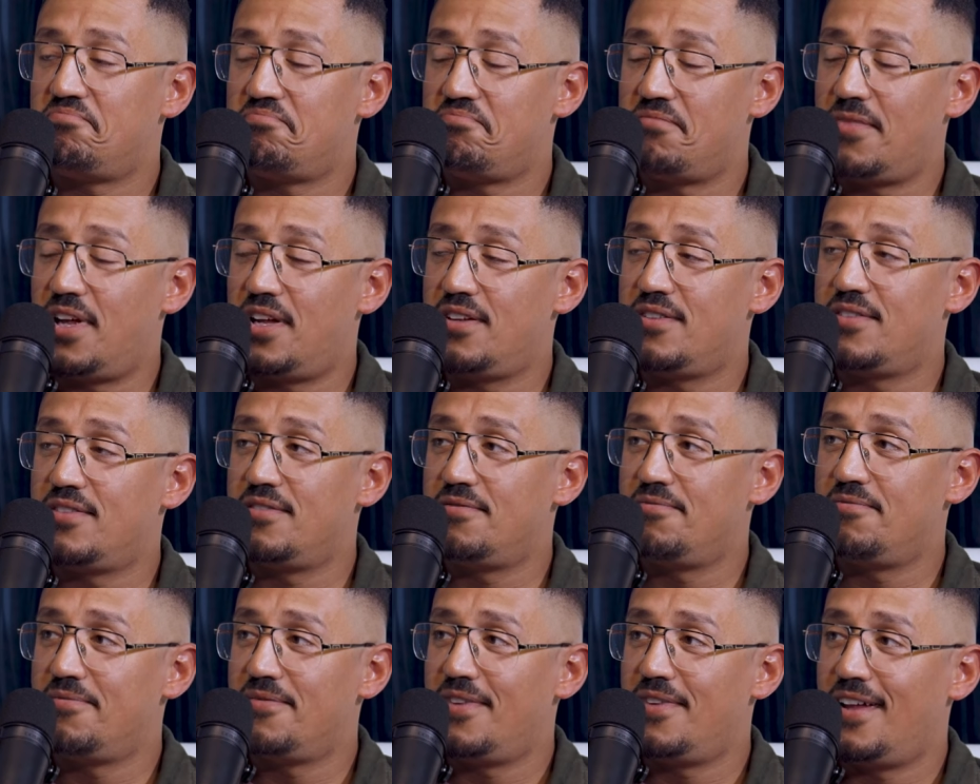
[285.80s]
nice.
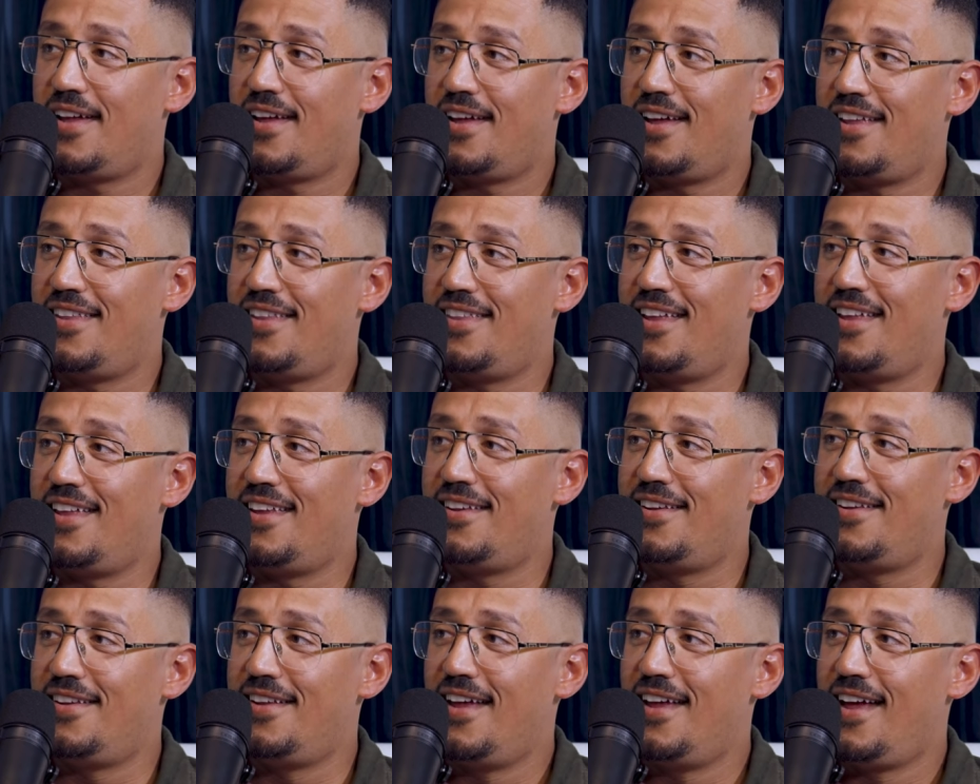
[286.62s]
And
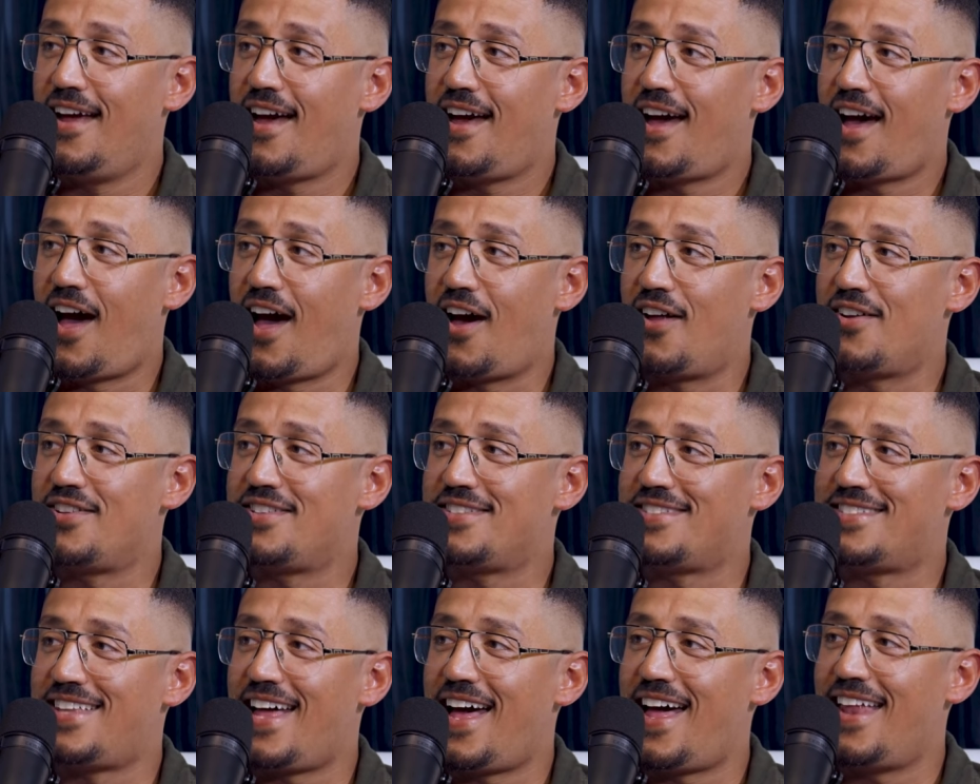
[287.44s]
then how
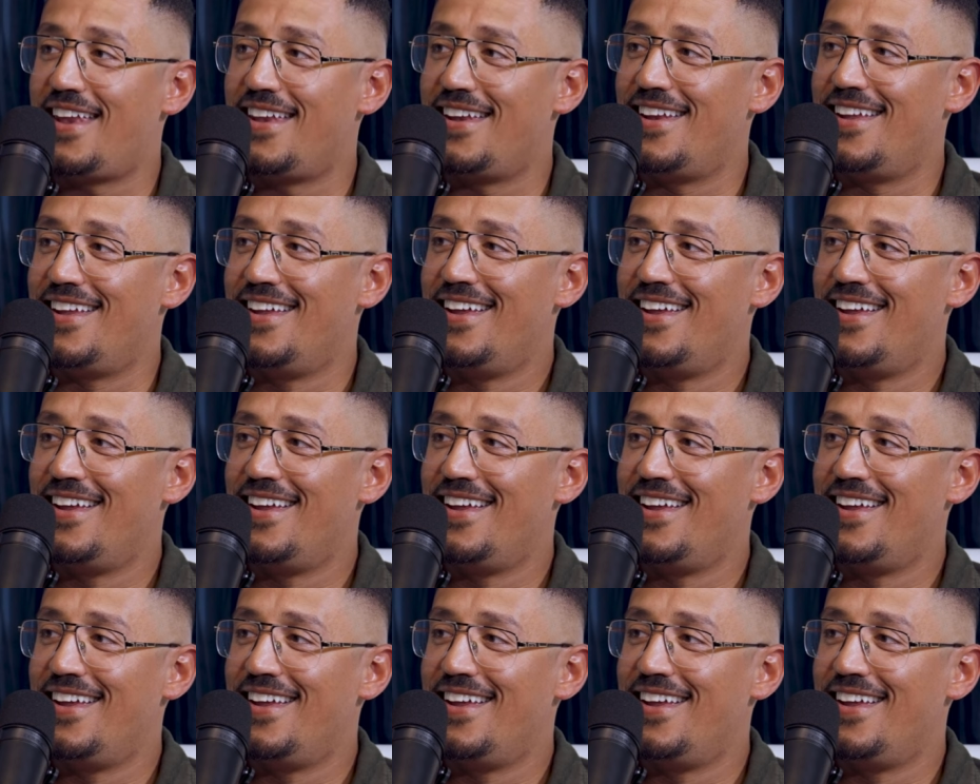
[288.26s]
does that